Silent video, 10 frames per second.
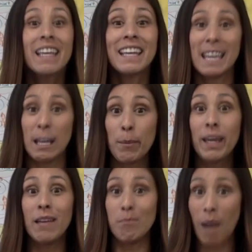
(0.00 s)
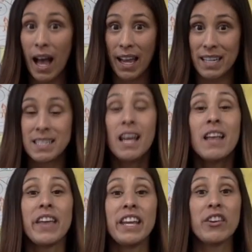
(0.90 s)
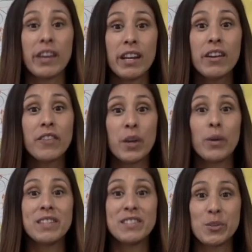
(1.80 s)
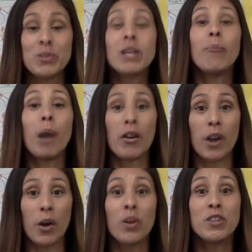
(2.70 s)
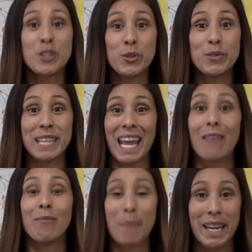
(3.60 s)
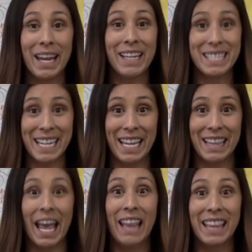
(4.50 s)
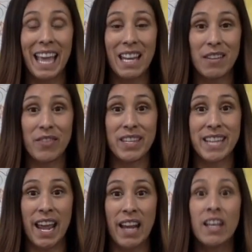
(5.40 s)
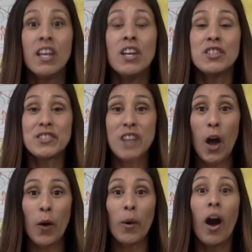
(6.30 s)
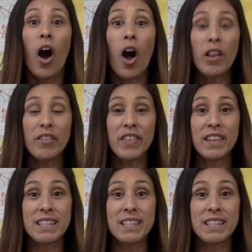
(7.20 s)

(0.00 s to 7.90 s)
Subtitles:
keeping in mind that your interview is due tomorrow, Tuesday, May 19th, at the end of the day. So, all of the